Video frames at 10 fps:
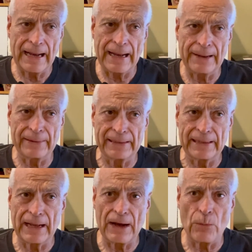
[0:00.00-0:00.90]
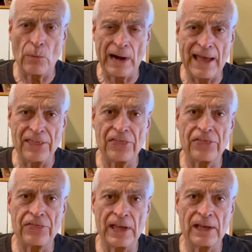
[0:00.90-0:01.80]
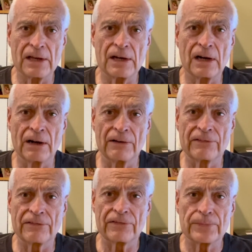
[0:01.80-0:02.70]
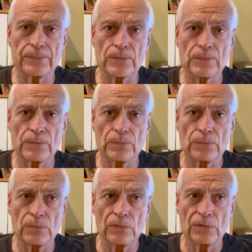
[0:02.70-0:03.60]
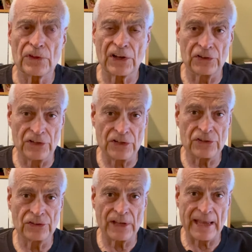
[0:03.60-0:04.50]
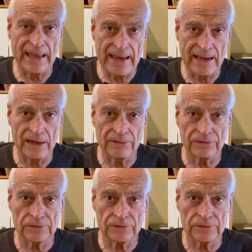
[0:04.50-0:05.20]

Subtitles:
I mean, when I think of the conditions I have,